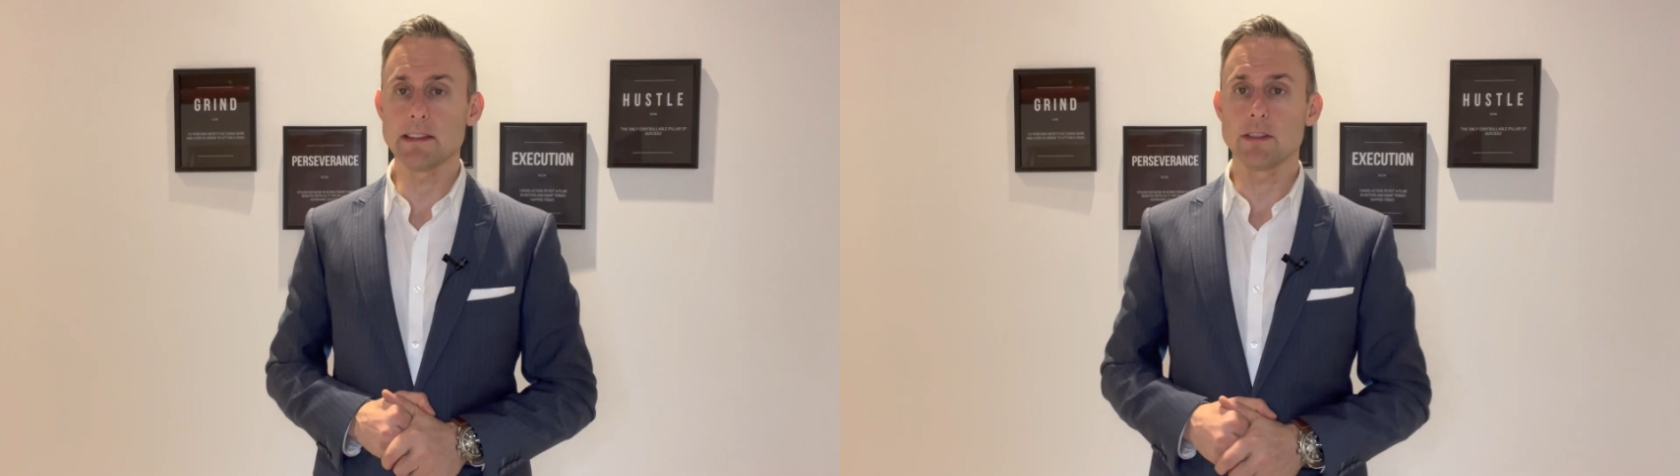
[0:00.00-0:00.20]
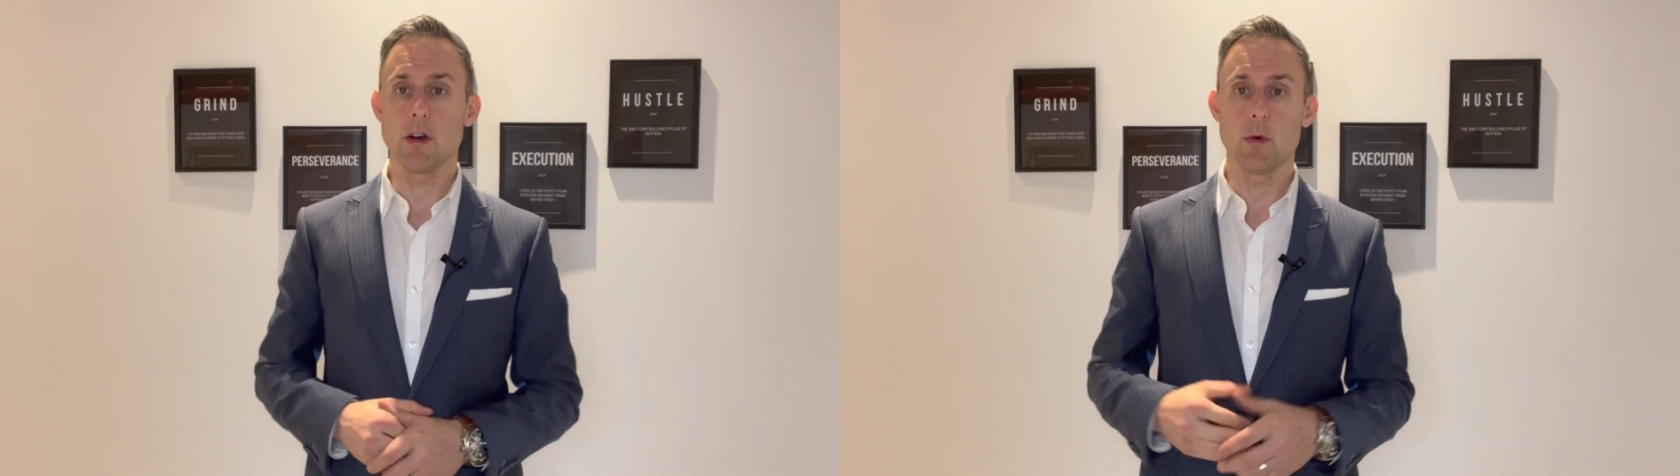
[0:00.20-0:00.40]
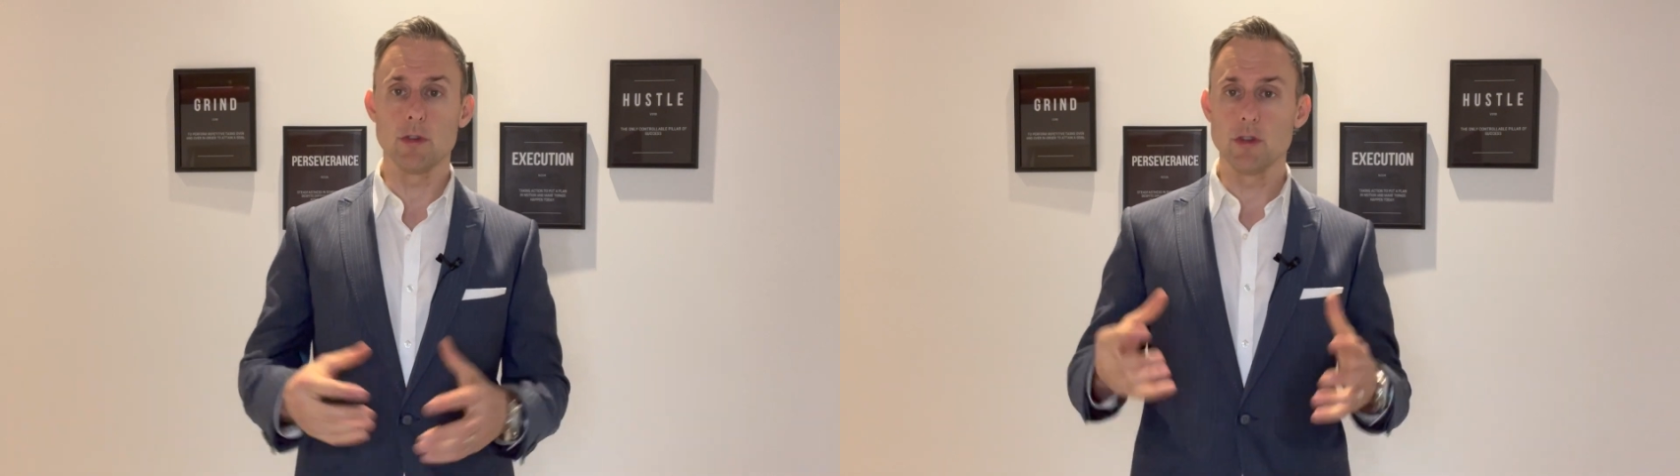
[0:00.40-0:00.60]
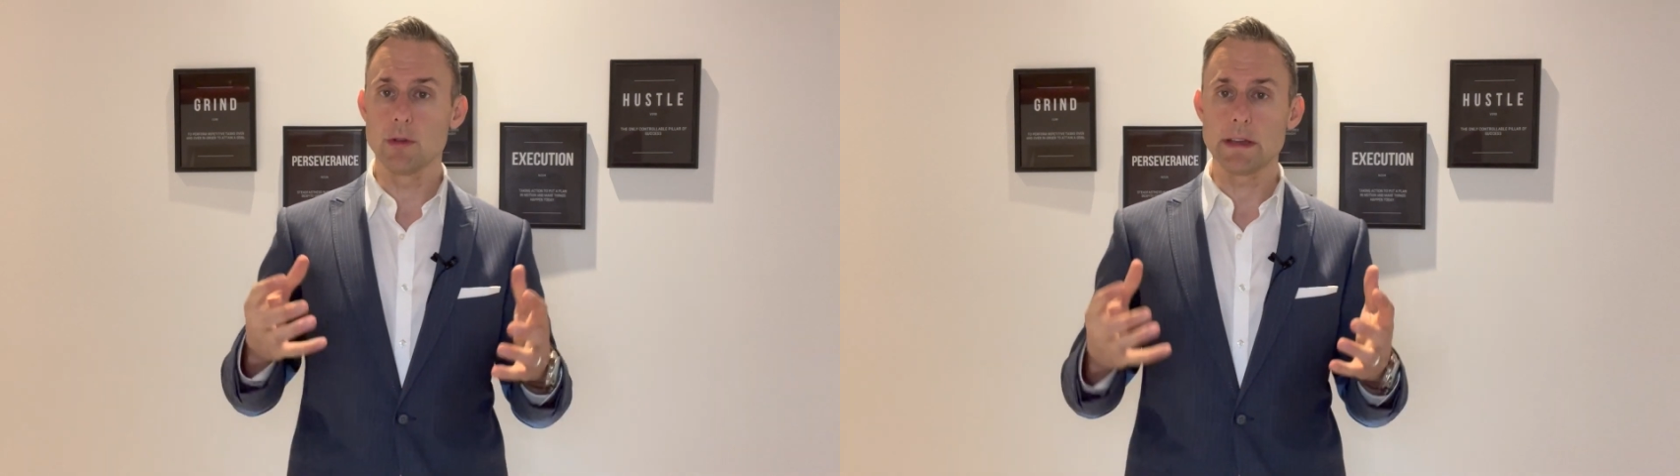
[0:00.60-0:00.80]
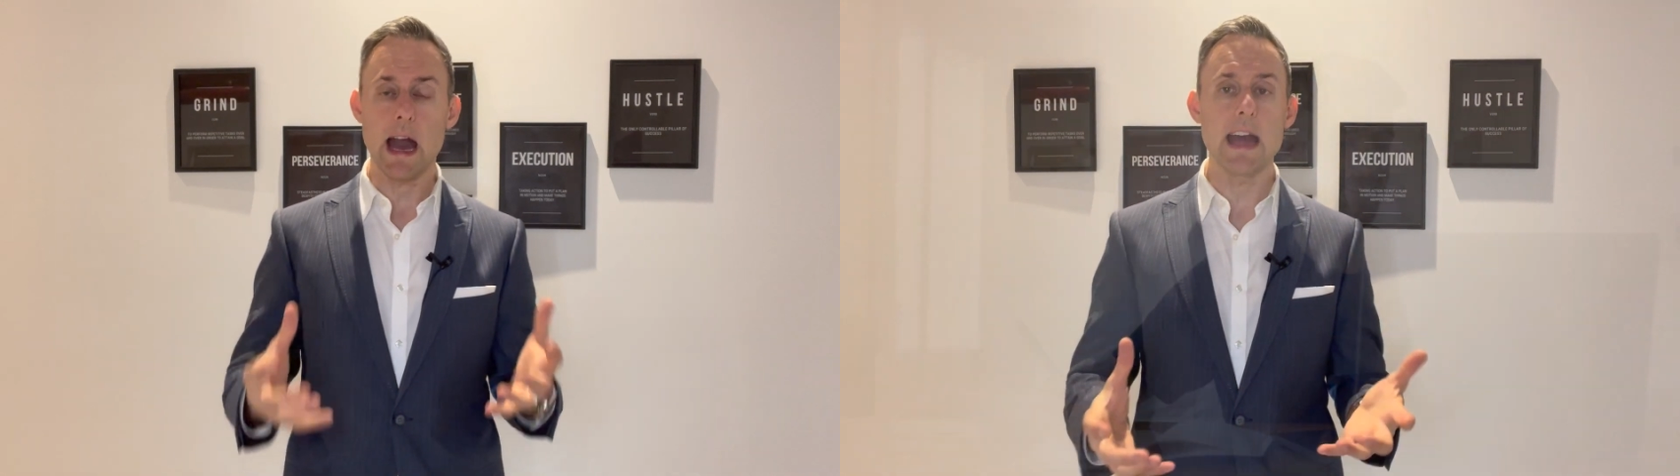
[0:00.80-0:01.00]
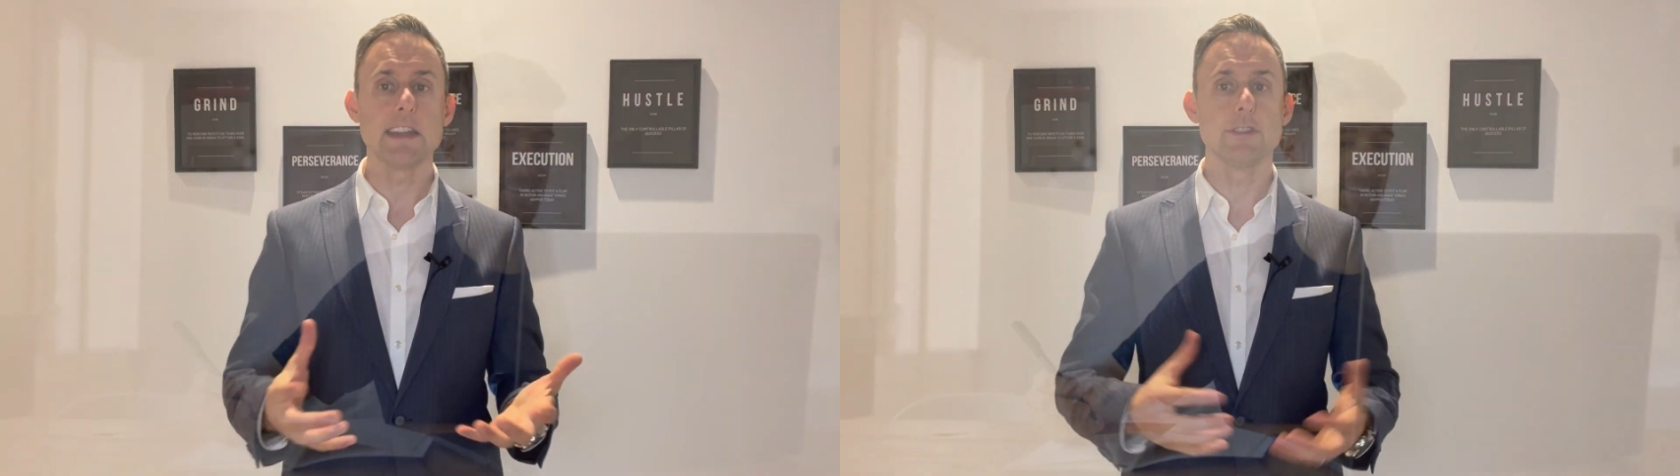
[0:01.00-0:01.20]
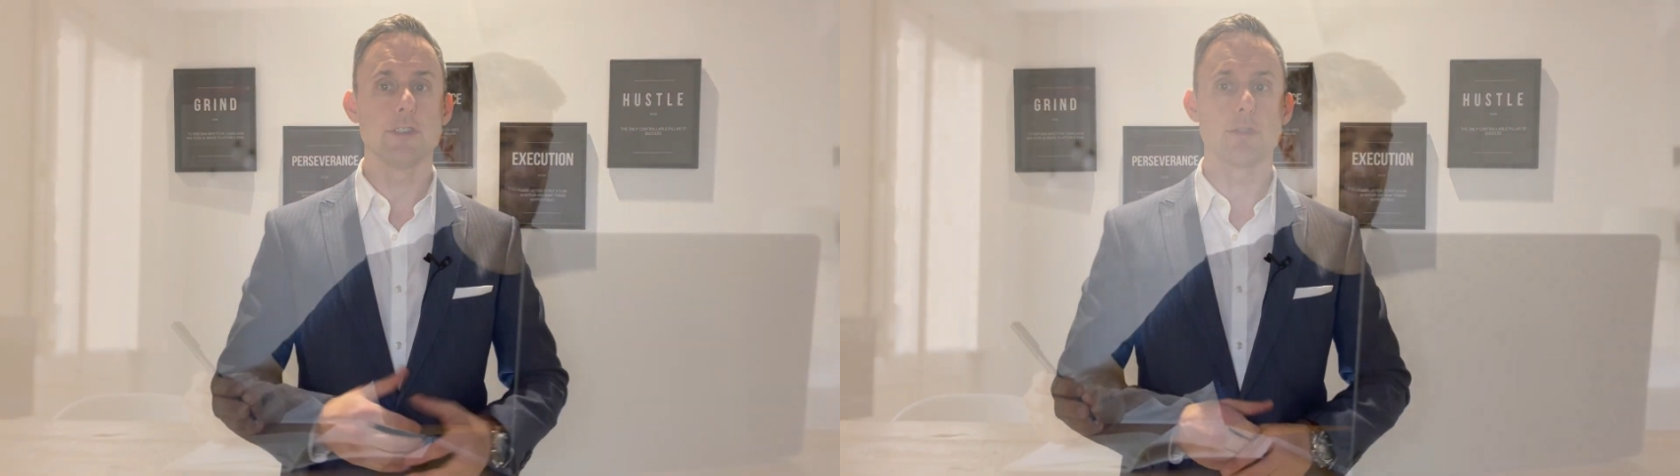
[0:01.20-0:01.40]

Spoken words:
so you've got to do your